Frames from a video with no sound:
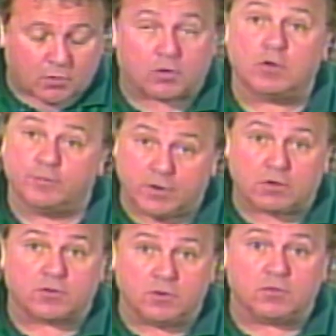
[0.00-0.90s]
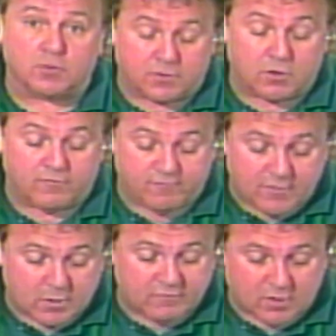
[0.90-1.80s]
good beer too. Would go
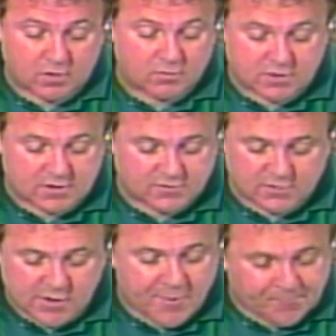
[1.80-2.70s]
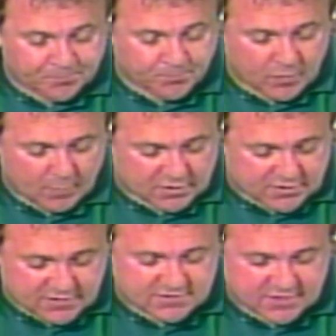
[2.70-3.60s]
very, very good with this. But
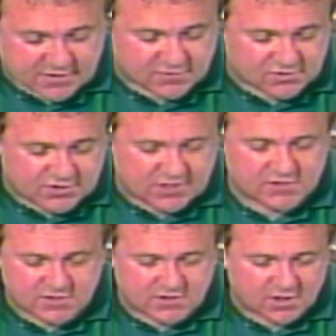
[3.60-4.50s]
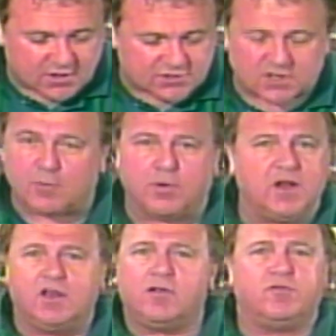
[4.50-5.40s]
this is just delicious.
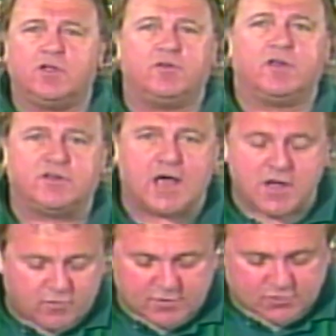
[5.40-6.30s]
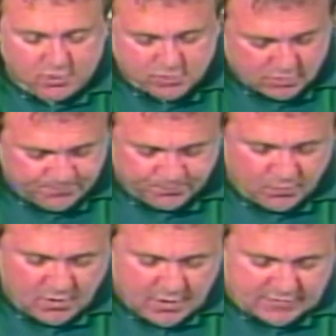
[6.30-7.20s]
Completely different than Italian risotto.
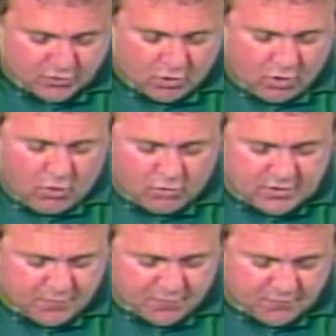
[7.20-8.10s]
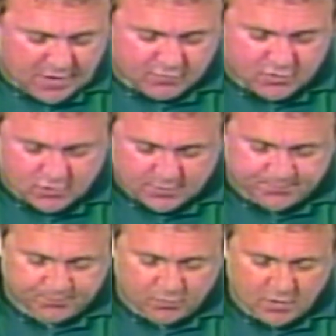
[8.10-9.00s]
Has a whole different flavor to it.
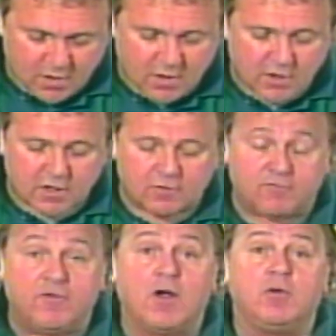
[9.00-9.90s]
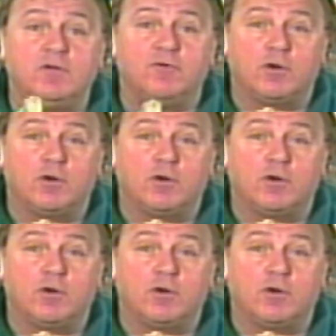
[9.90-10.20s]
Very, very,